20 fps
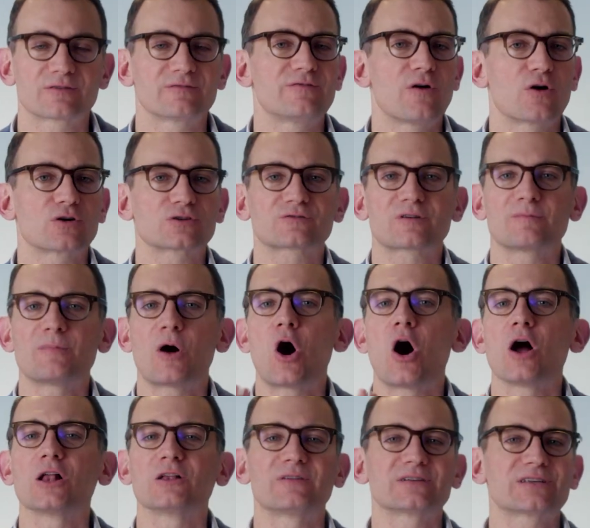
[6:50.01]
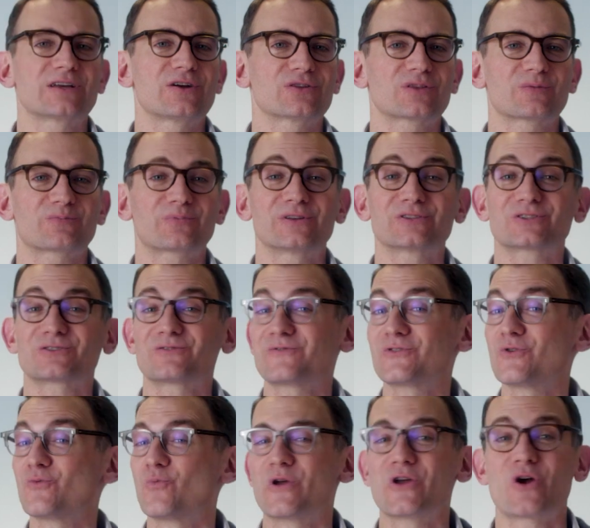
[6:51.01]
Folks, from all of us here at the Princeton
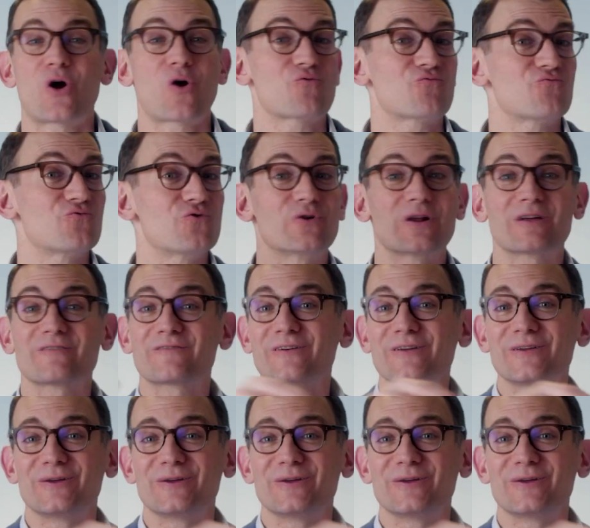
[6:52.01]
Review, we are rooting for